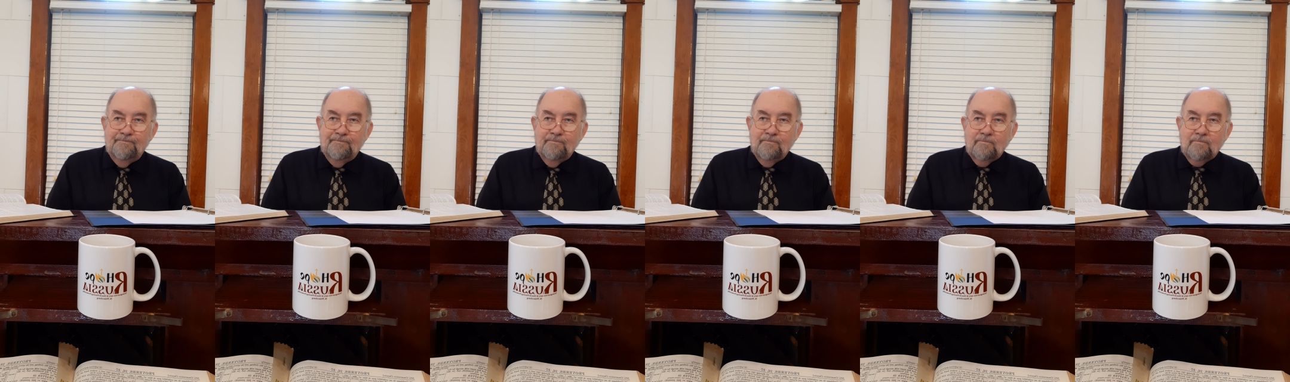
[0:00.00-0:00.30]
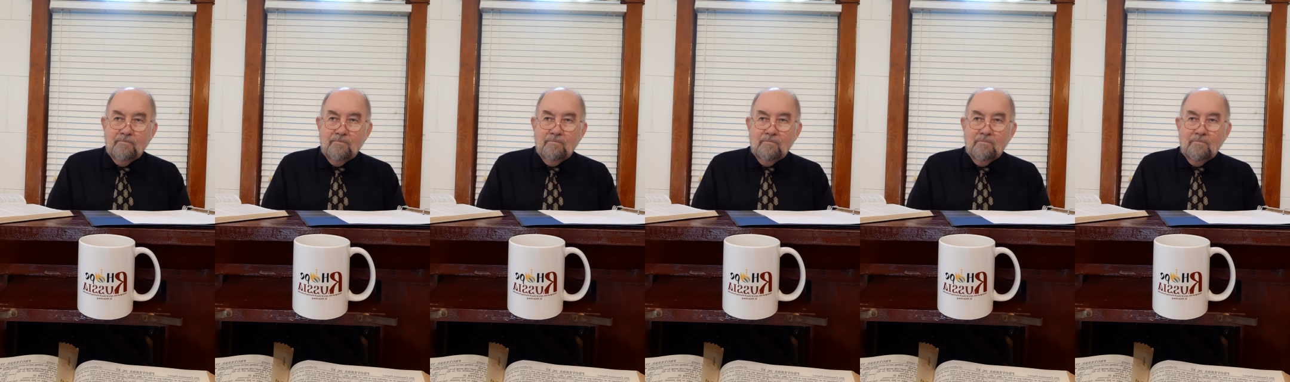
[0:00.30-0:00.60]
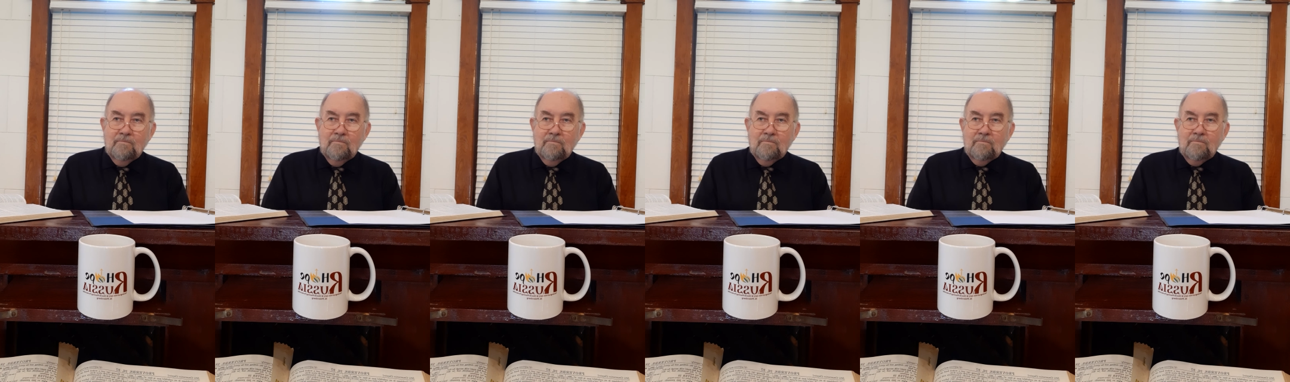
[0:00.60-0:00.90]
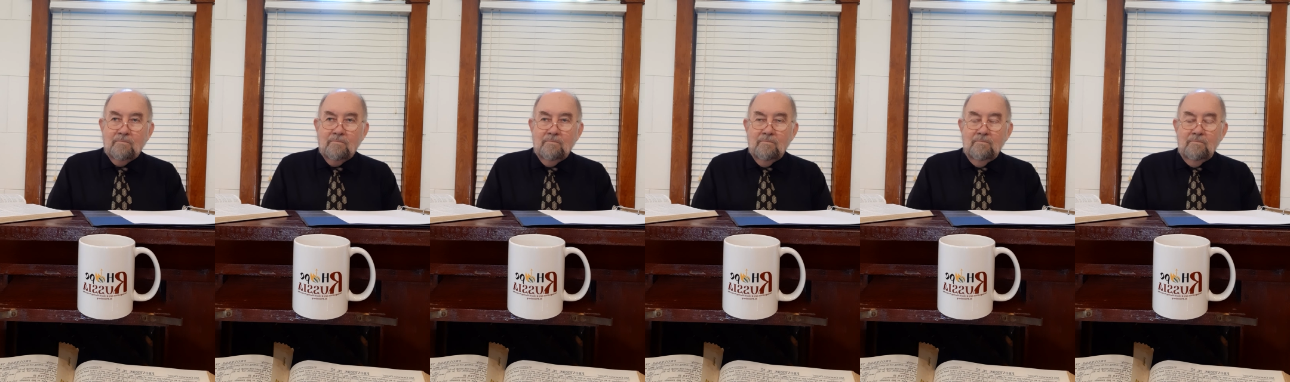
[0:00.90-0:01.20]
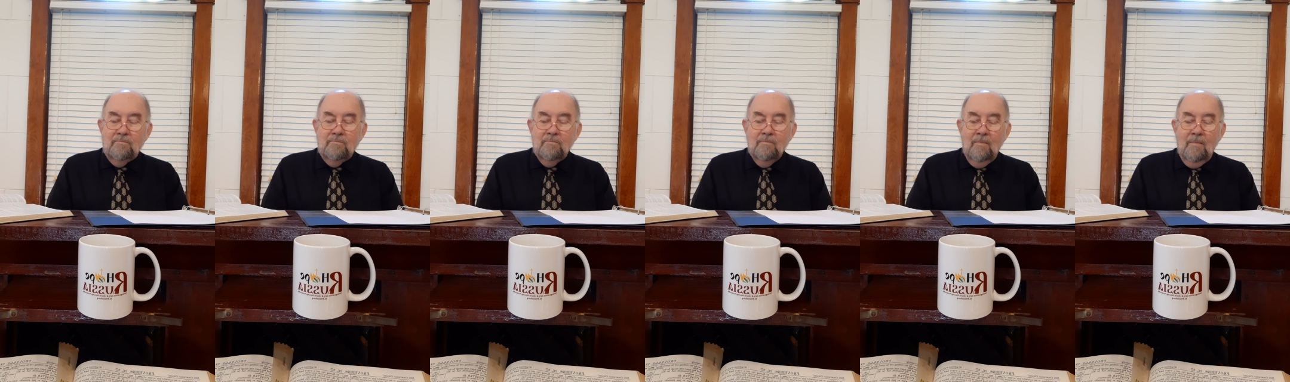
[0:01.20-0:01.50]

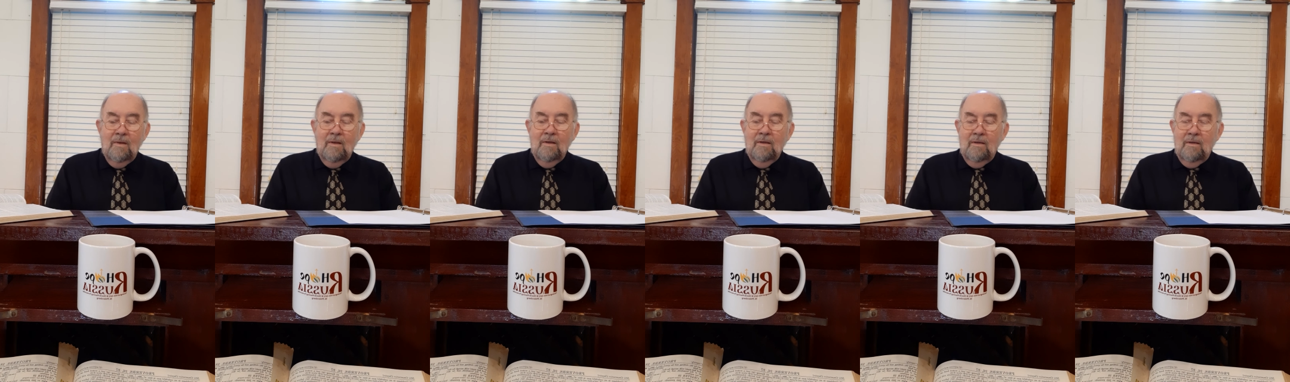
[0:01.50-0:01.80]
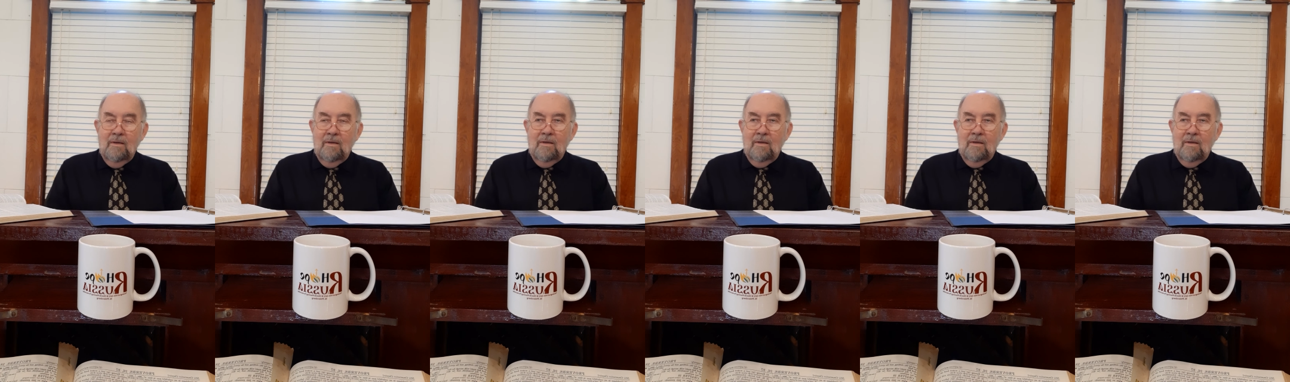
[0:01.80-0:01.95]
No one is speaking in this clip.